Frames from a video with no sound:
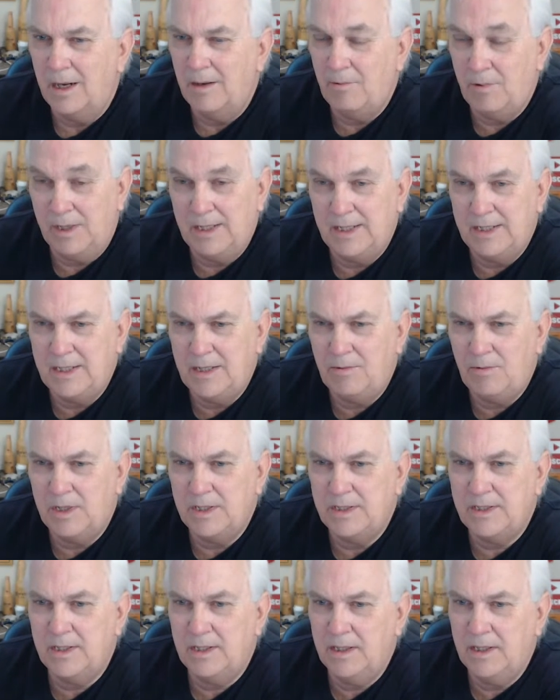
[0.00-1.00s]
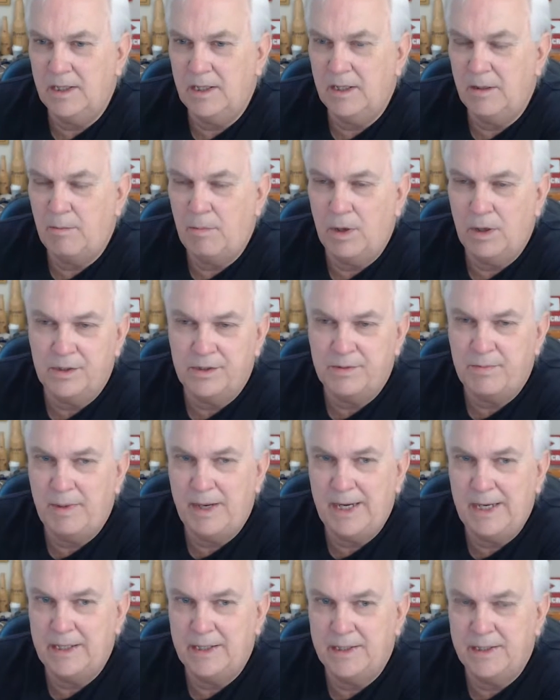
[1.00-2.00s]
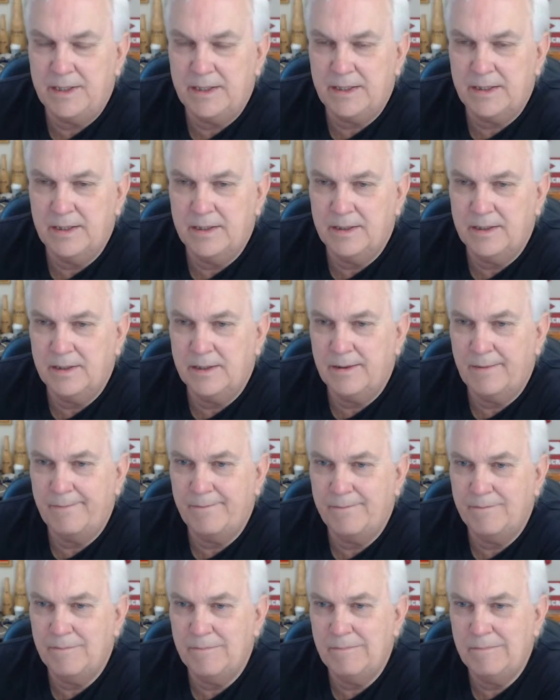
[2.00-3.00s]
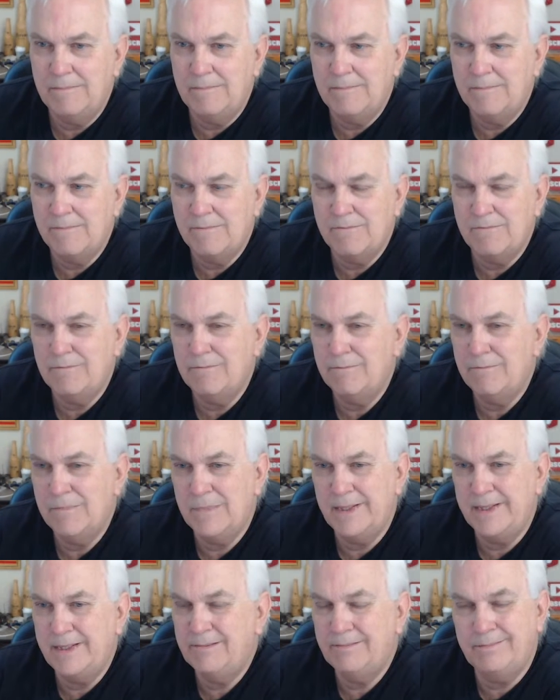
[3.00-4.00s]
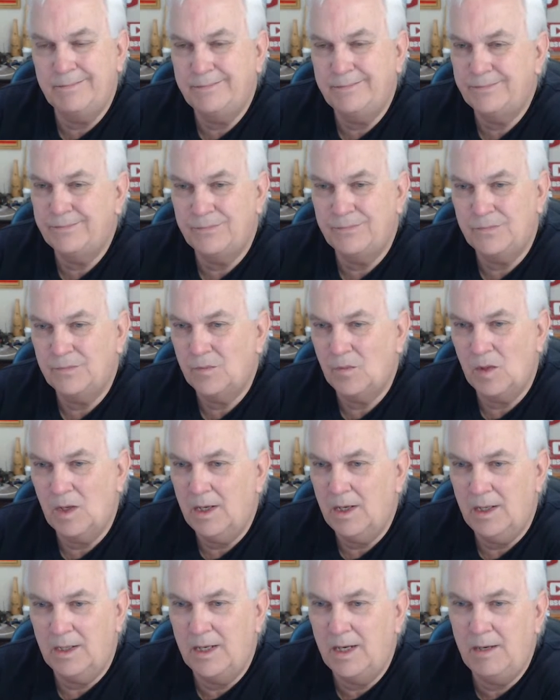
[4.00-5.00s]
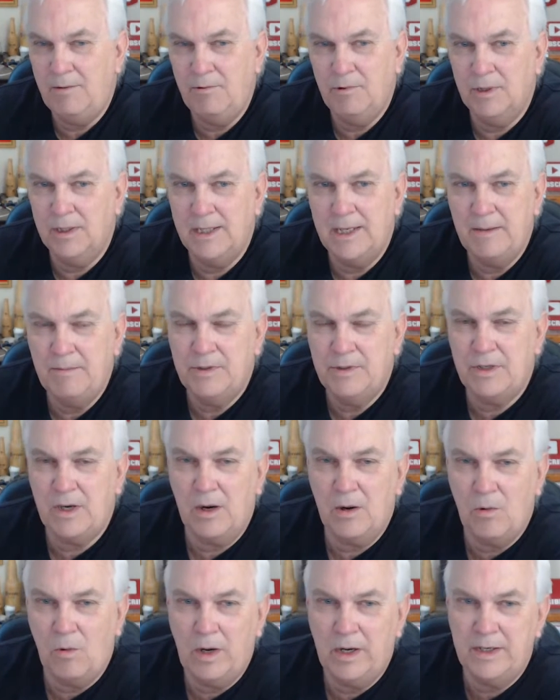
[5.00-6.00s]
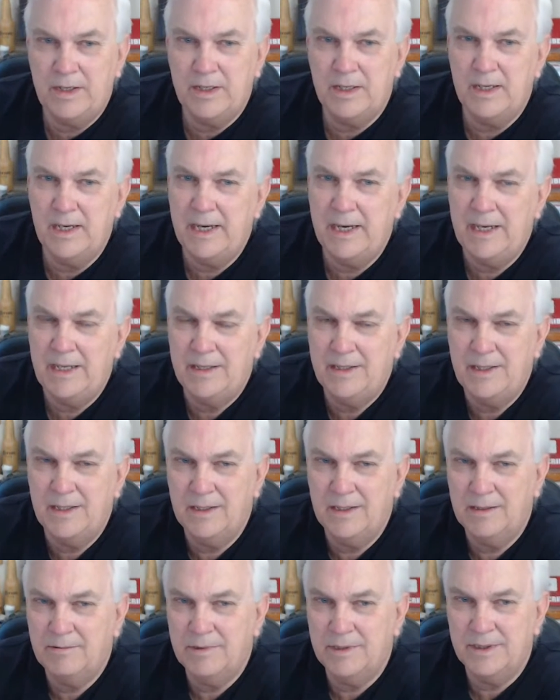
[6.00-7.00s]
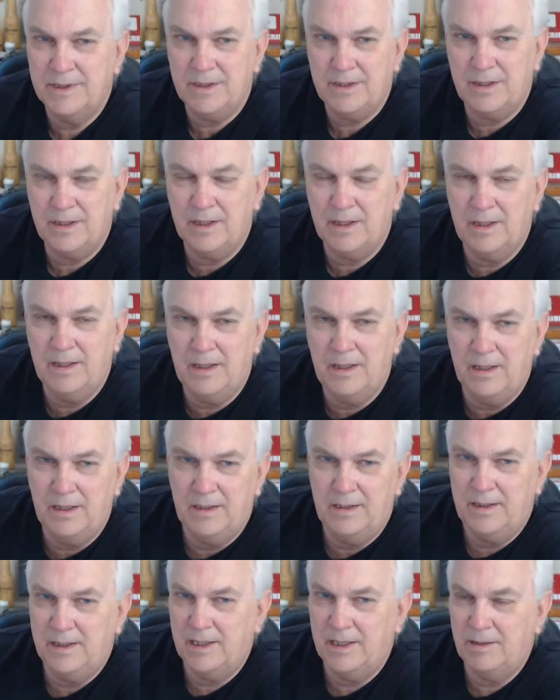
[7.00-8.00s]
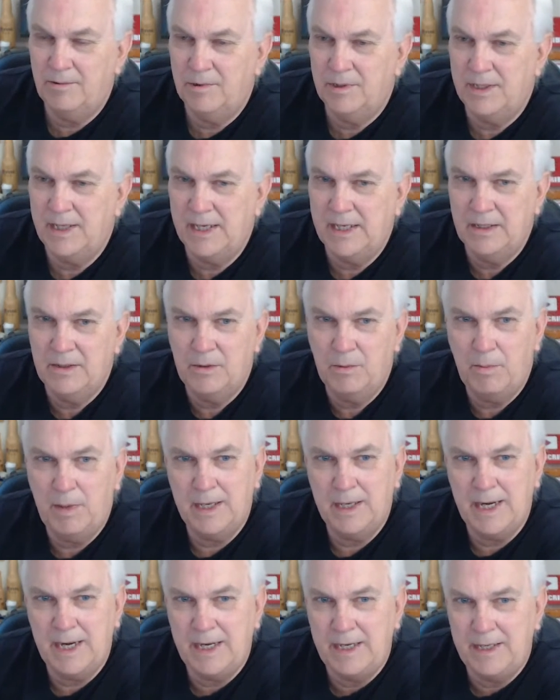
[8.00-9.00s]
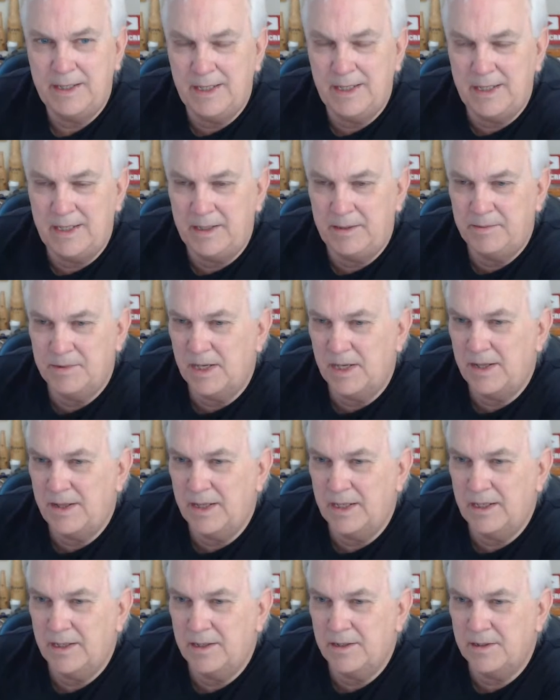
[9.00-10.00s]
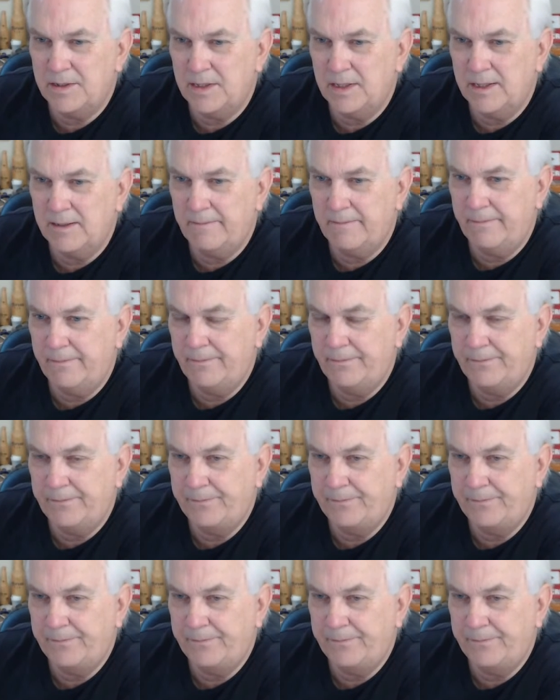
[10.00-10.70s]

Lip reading: Well, I did watch a little of March Madness, but didn't really even start watching that until they were down to about 8 teams, I think, or something.